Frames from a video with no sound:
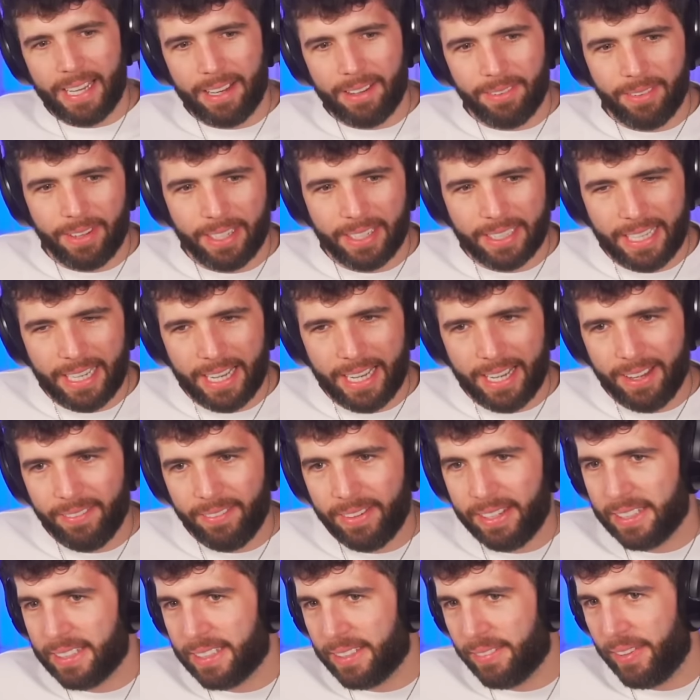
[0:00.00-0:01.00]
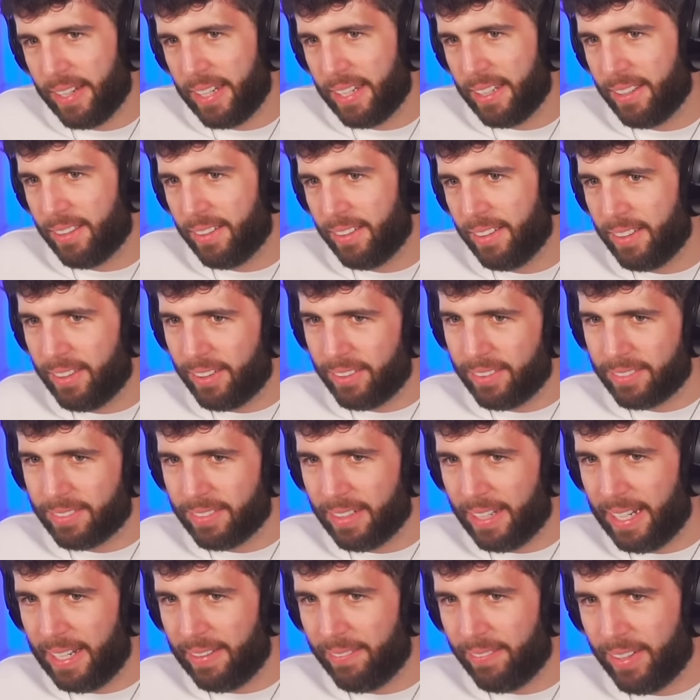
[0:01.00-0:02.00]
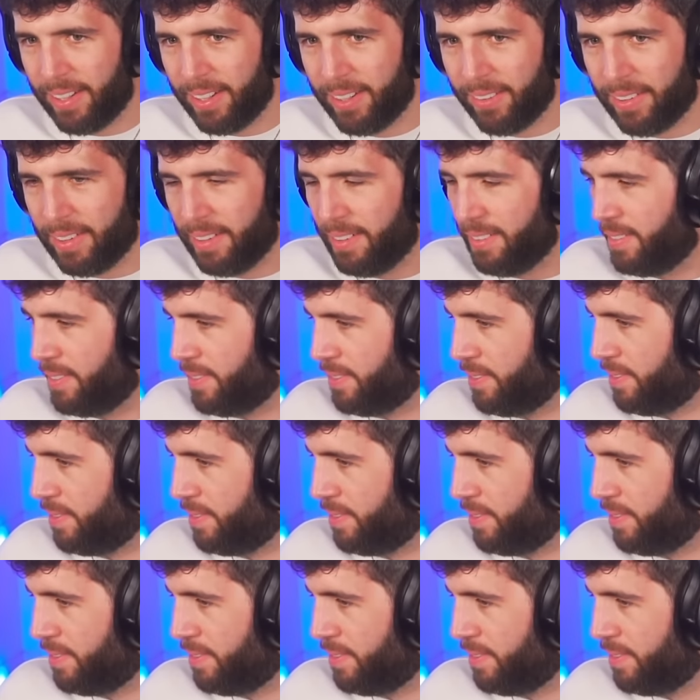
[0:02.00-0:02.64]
I mean, it's a bit a long flight, but oh well.